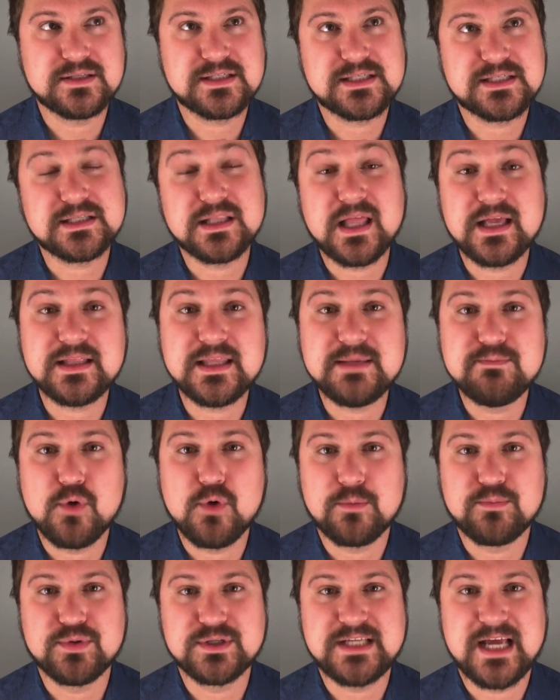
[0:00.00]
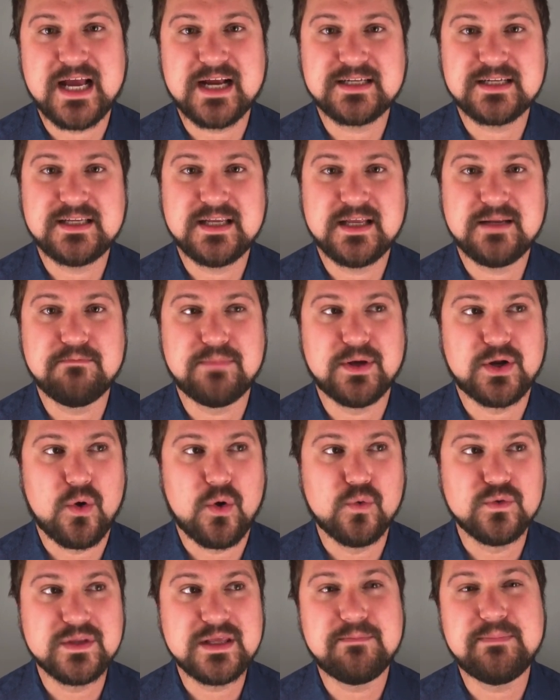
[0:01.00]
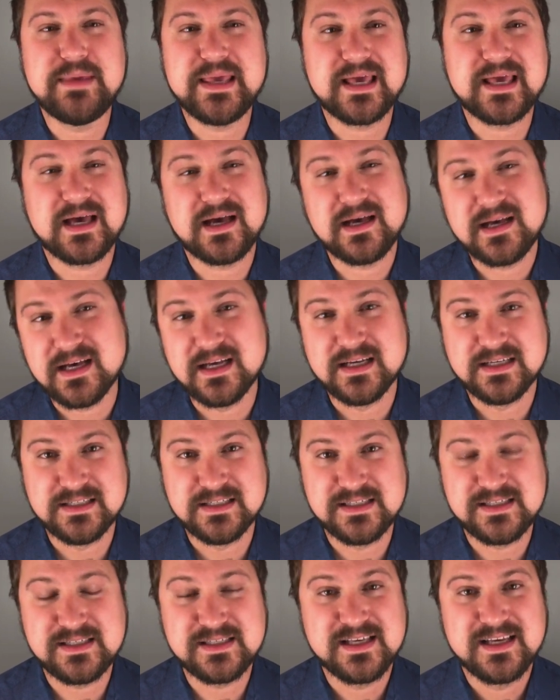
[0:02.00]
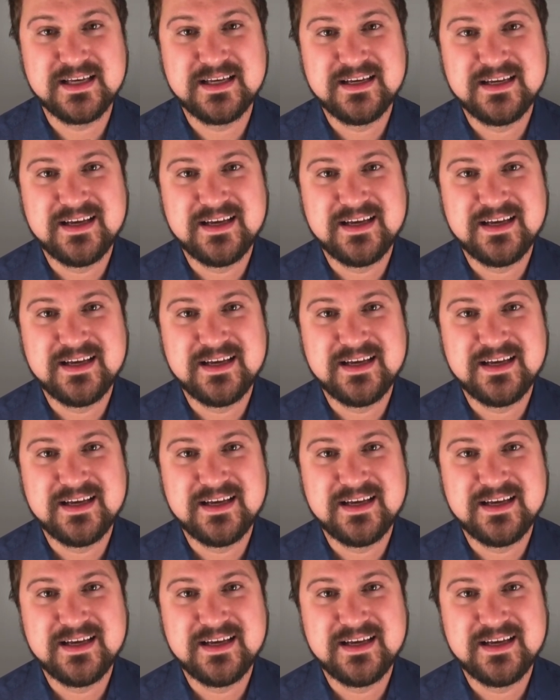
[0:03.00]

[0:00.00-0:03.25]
slightly more protected, but only because